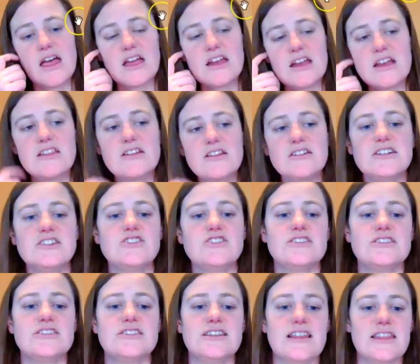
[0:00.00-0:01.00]
Another
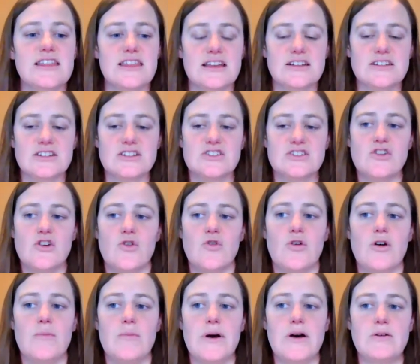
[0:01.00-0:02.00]
interesting thing to
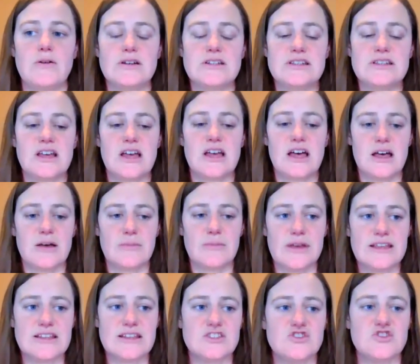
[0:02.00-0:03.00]
know about
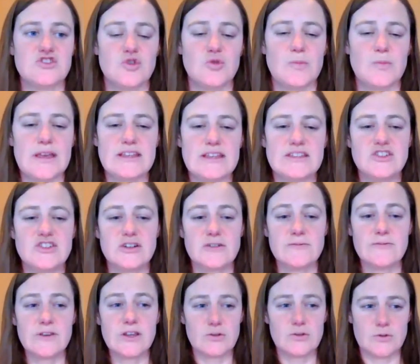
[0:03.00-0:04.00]
in Zoom is your
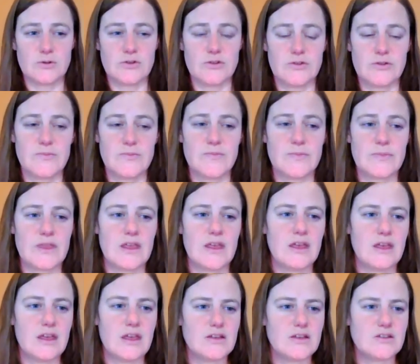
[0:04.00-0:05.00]
views.
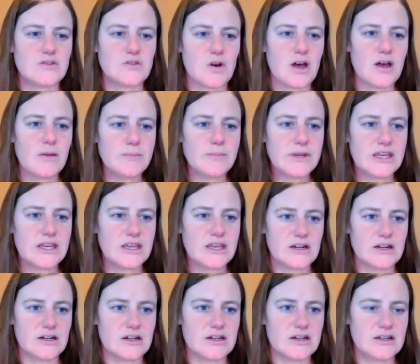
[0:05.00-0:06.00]
So up
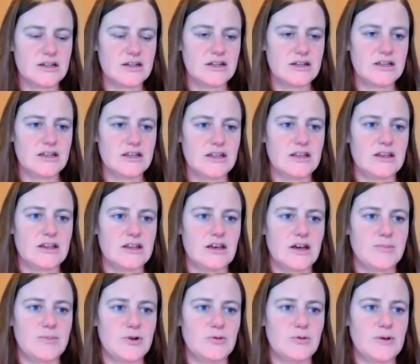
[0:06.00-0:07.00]
here in the
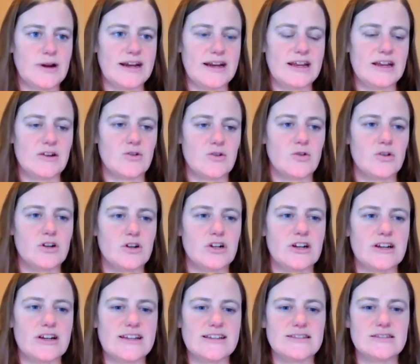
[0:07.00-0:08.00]
upper right hand
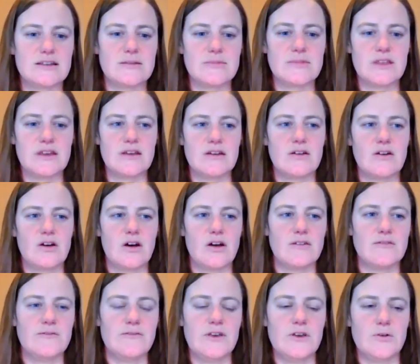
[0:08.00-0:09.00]
corner is something
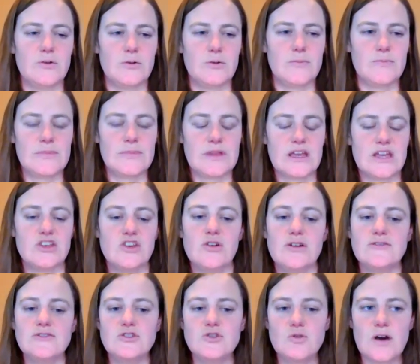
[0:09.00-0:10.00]
called View, and you
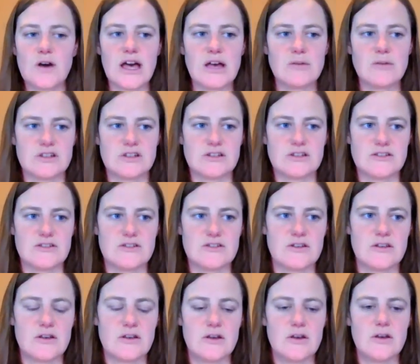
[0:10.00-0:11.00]
have two options.
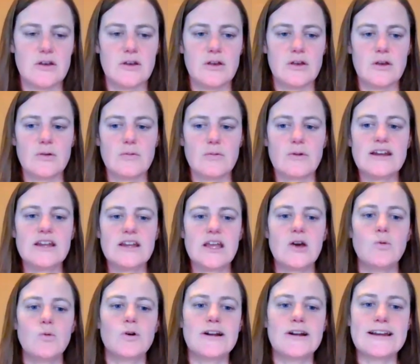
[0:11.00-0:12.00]
Right
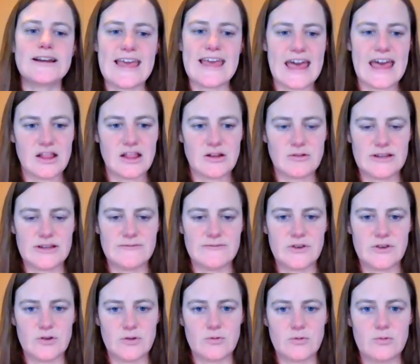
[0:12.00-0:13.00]
now we're in Gallery
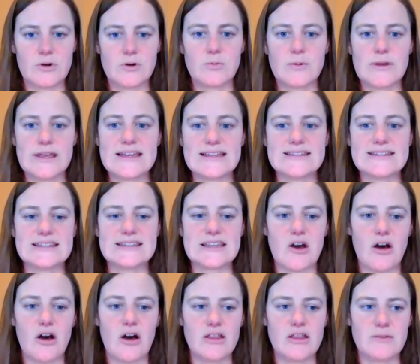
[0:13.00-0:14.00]
View where we can see
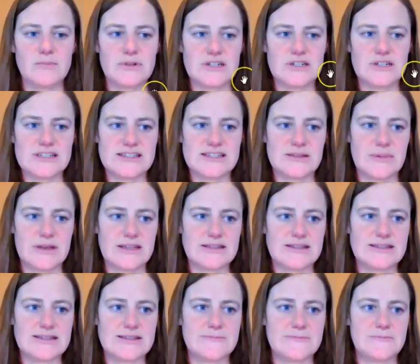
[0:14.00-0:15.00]
all the
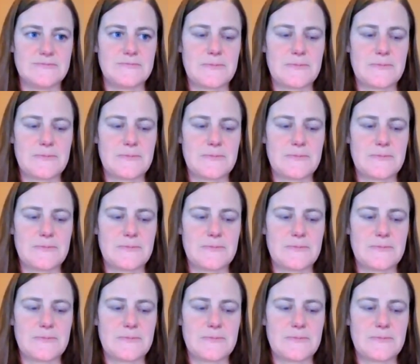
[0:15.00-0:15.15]
participants.